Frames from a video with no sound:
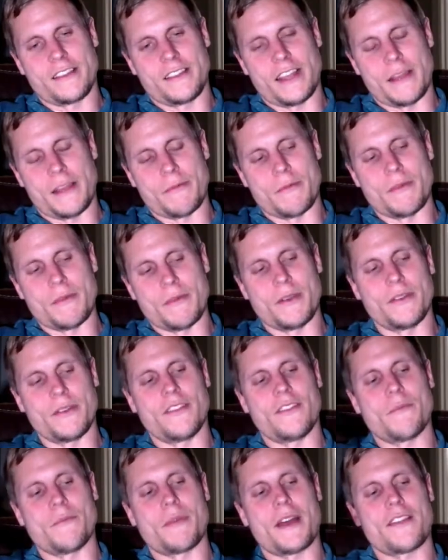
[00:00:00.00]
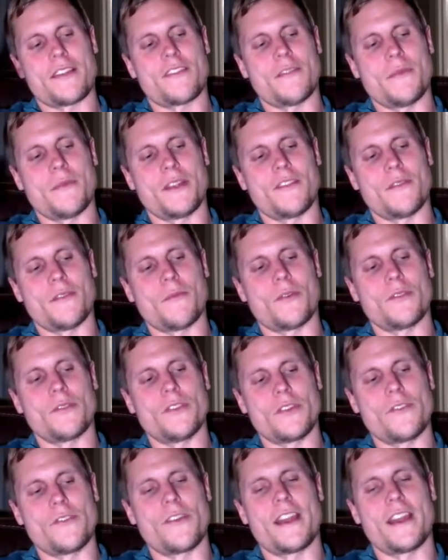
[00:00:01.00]
capabilities and pessimism will
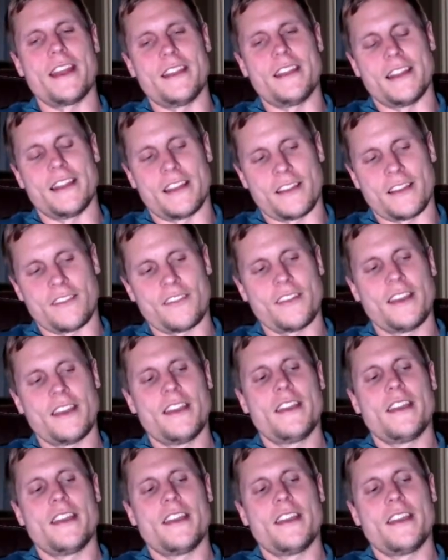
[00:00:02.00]
degrade things.